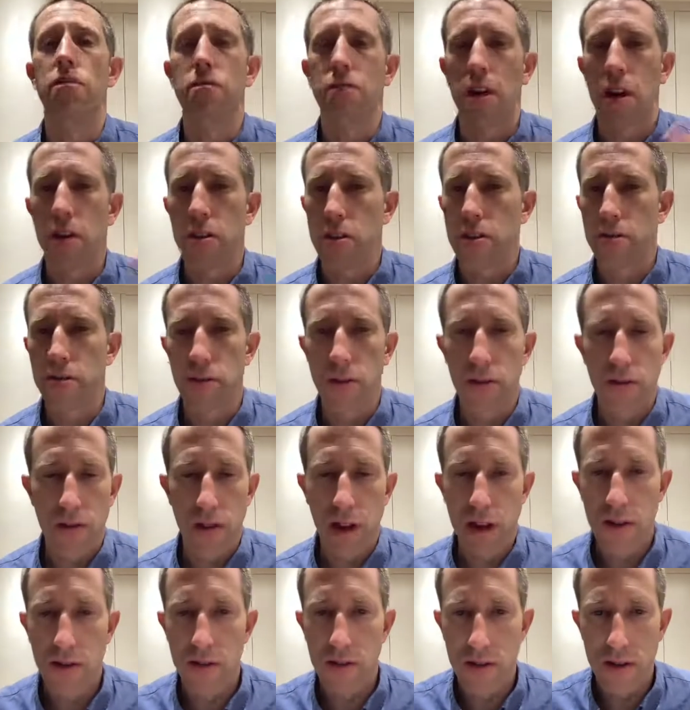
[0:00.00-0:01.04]
your father. If
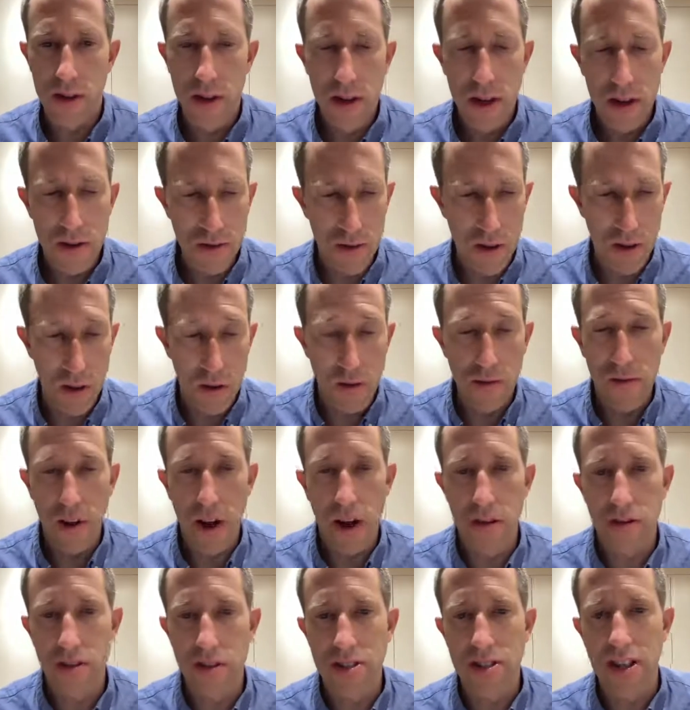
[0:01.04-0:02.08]
your own
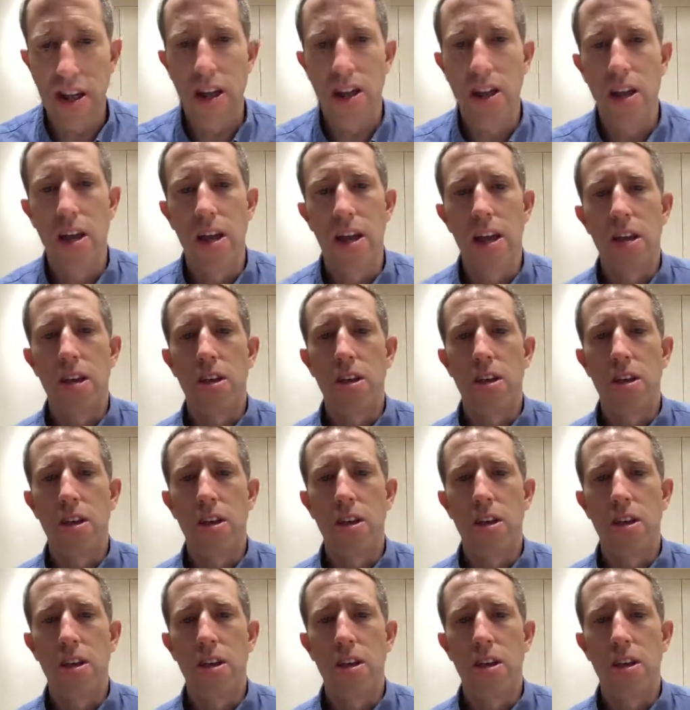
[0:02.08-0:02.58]
father is dead,